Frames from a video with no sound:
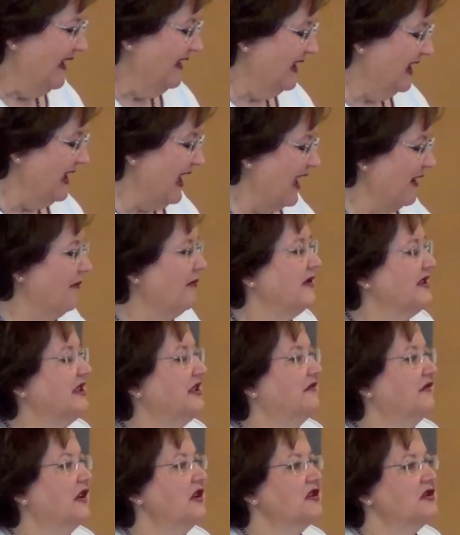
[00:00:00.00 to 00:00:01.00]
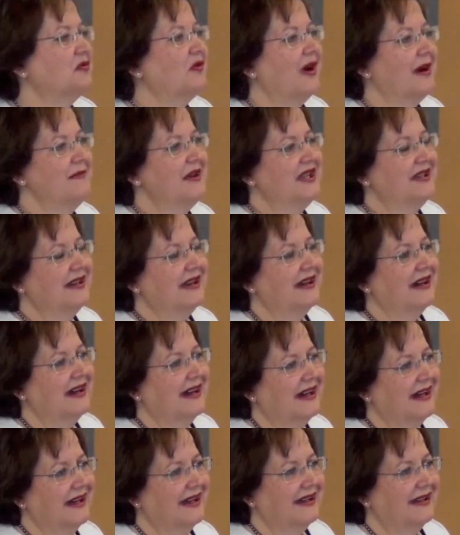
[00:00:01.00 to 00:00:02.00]
Then I was the first woman
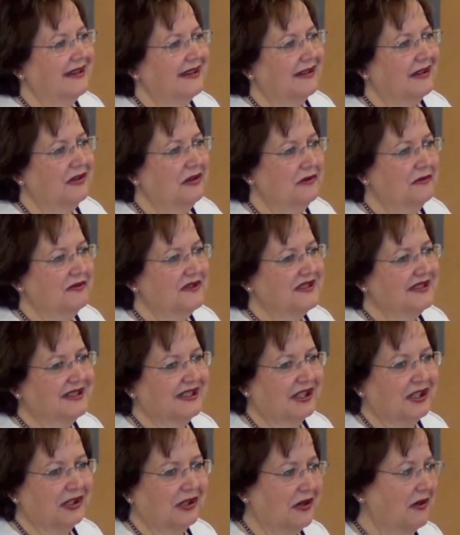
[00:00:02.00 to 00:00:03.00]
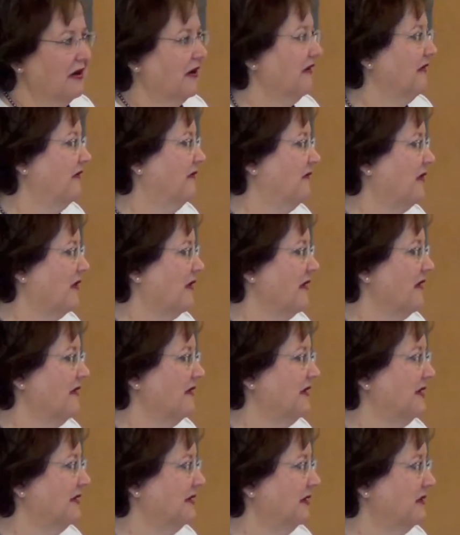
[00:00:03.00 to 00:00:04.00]
who was the clerk for
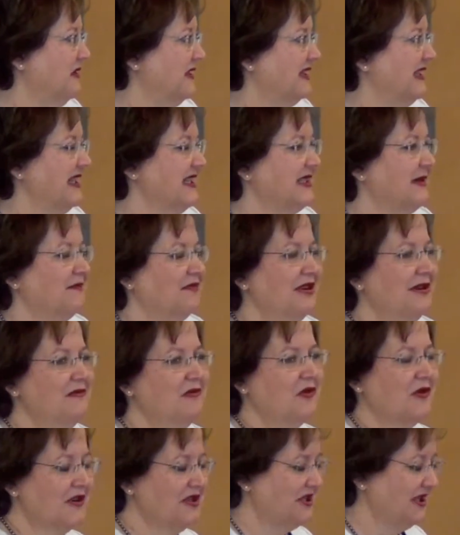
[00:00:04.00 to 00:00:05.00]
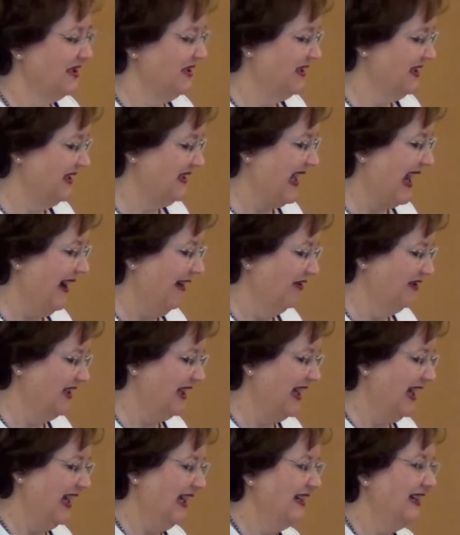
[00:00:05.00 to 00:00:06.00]
the Louisiana Supreme Court Justice Al
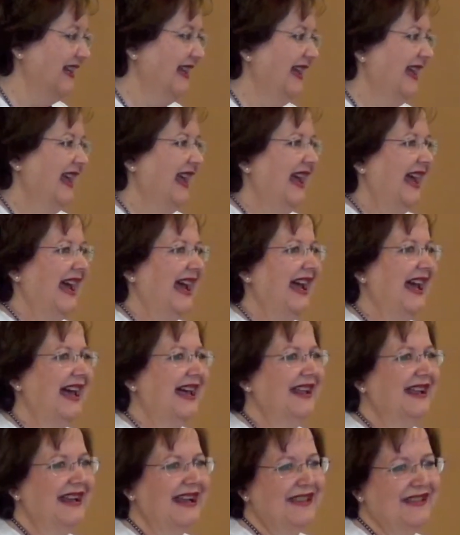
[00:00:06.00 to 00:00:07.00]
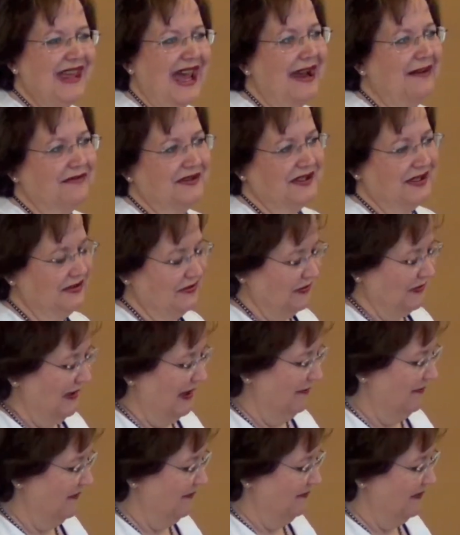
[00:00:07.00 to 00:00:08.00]
Tate. And that was a
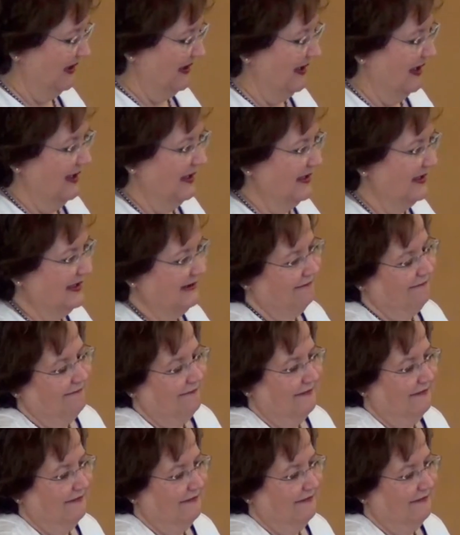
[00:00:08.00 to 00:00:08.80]
trip because